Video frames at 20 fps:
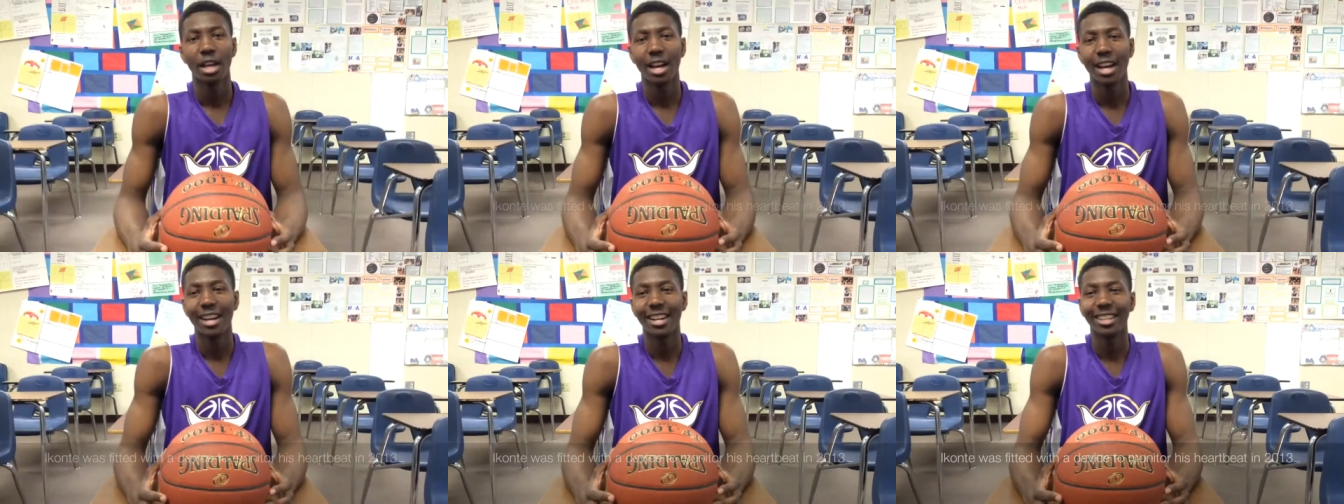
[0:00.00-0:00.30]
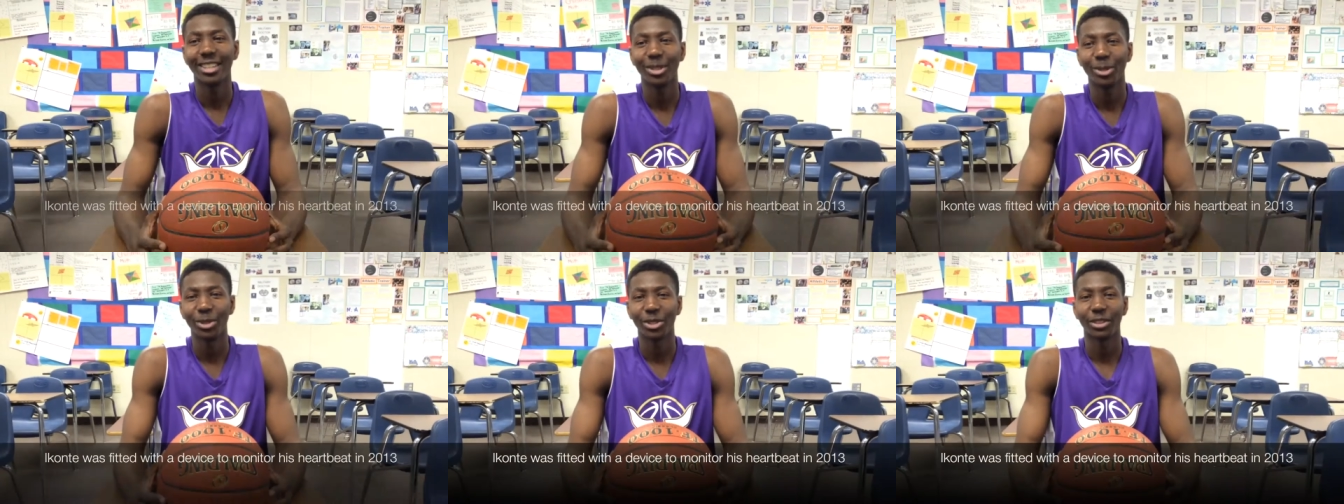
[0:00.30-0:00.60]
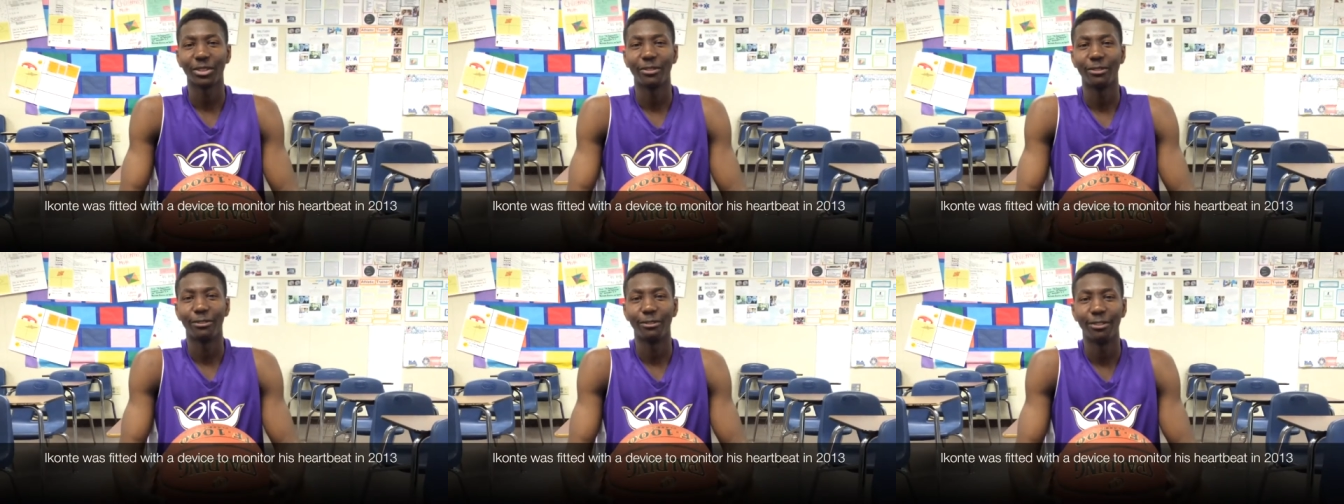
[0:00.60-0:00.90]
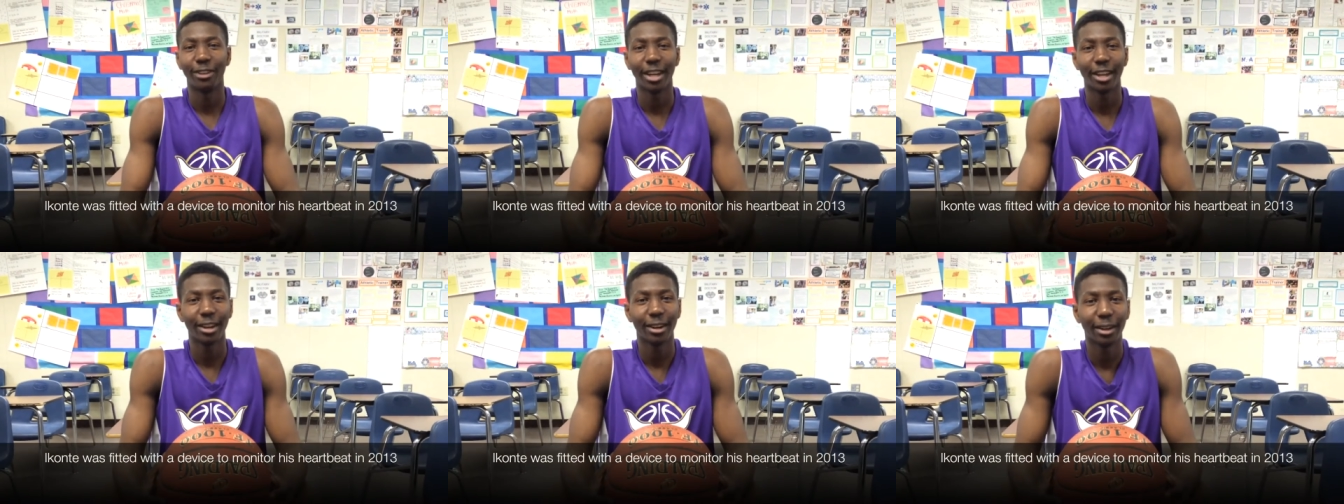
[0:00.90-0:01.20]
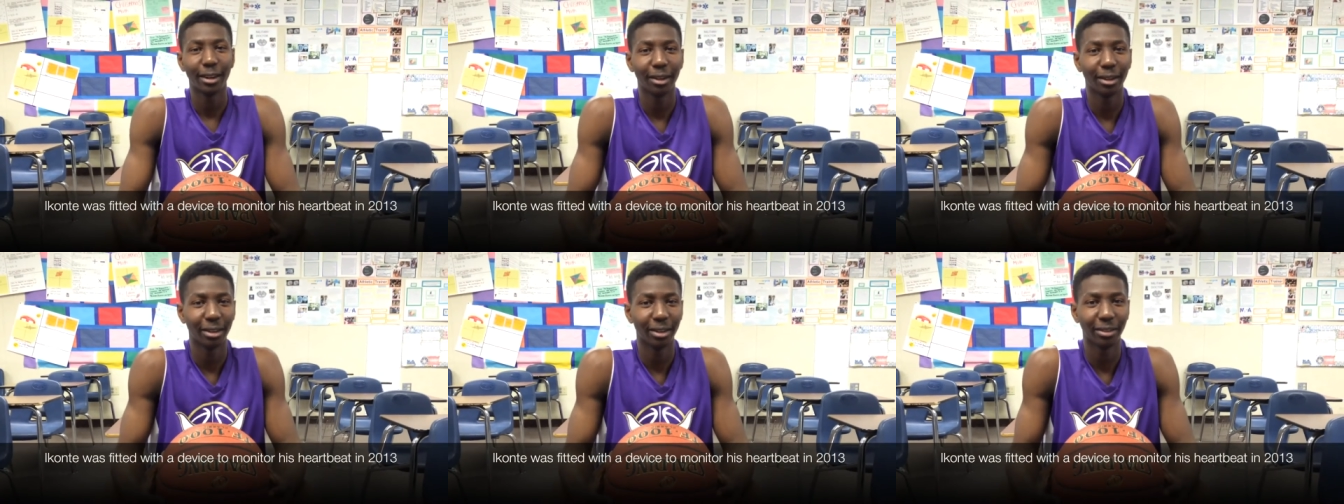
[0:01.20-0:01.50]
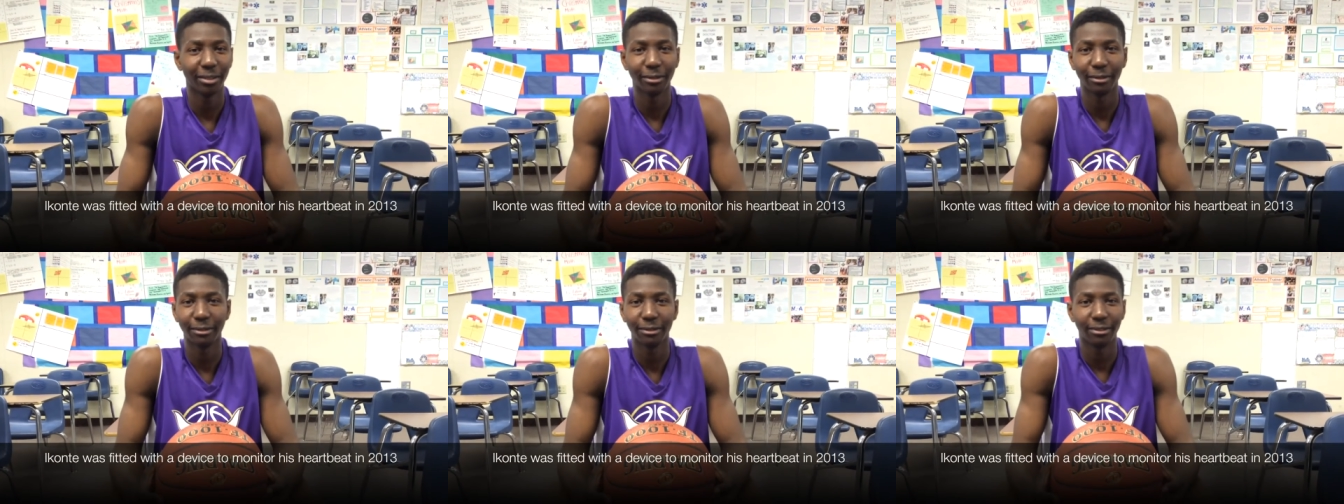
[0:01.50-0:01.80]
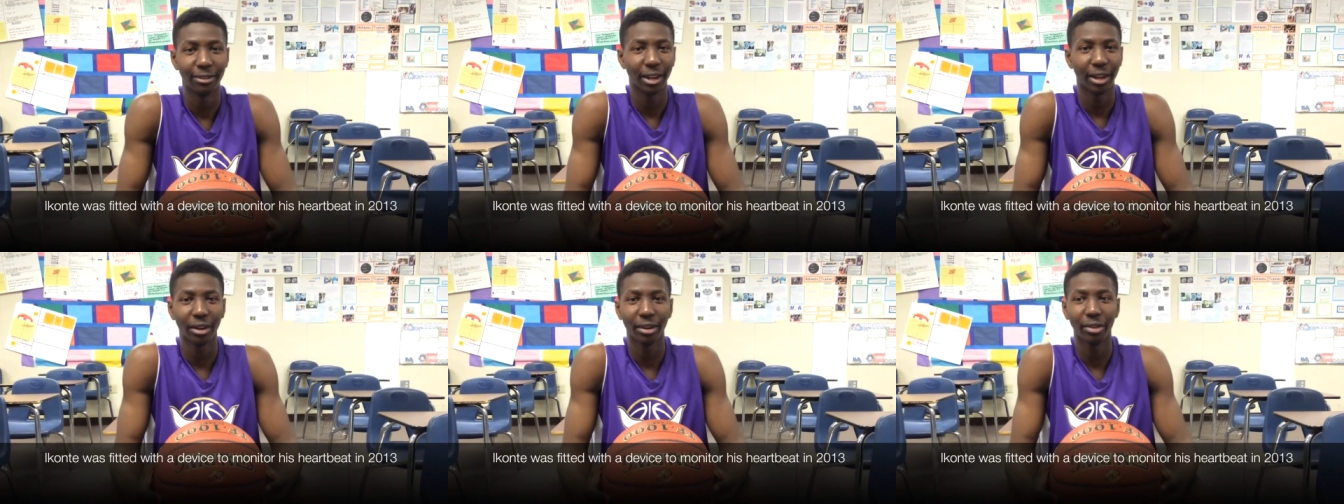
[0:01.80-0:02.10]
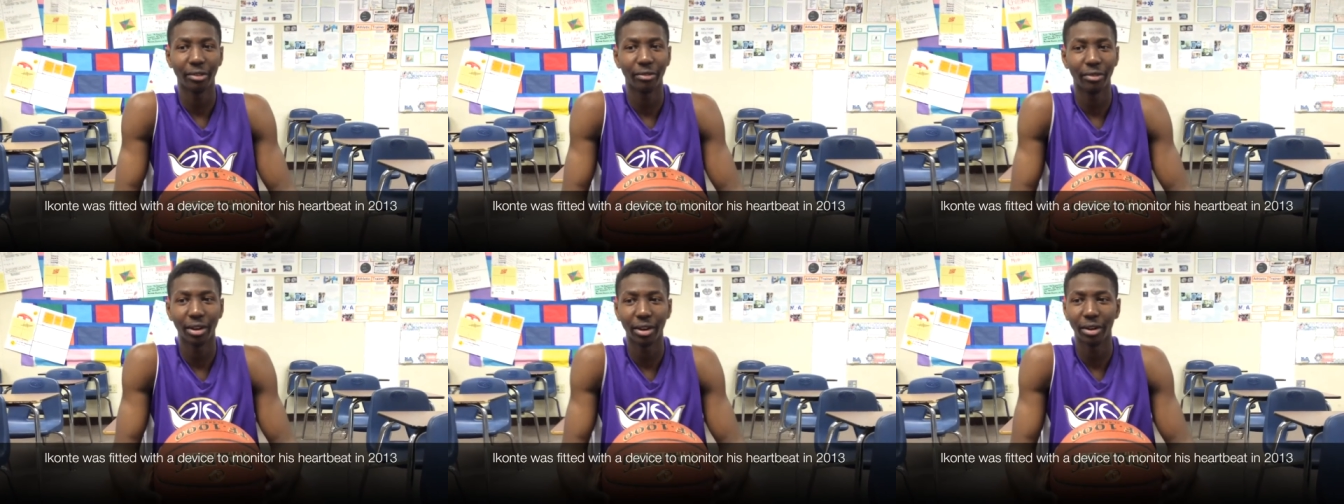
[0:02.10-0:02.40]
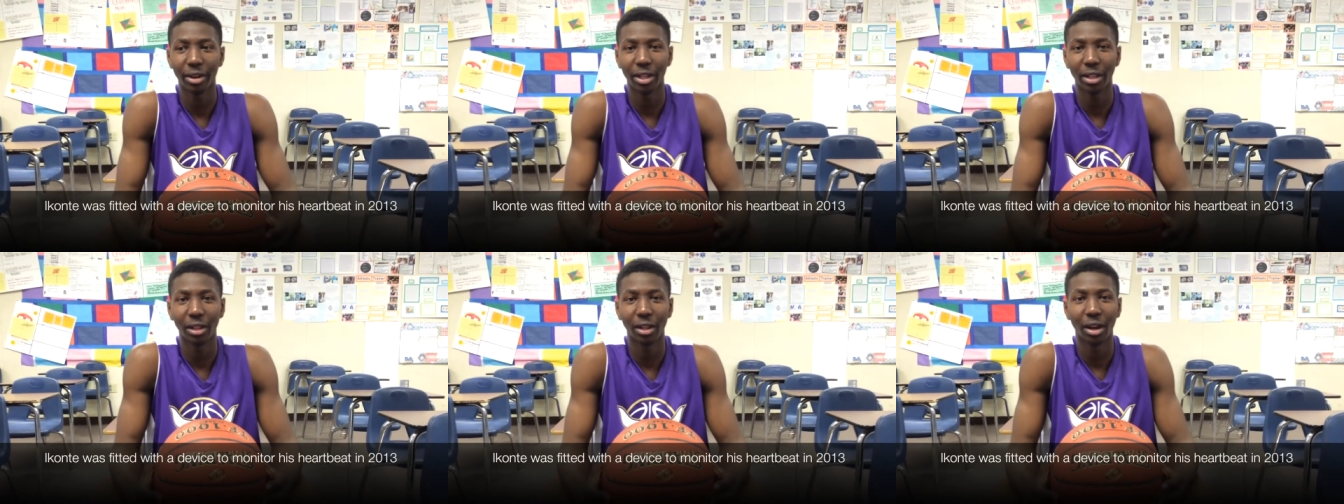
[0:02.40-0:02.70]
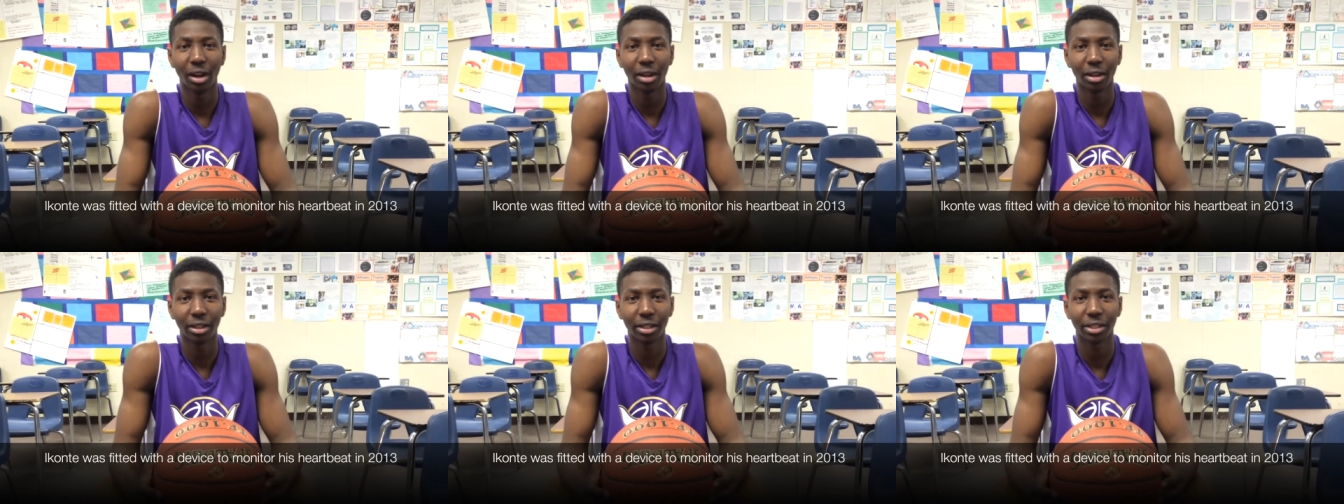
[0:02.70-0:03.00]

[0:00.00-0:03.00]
Uh, it was a very, very, very long,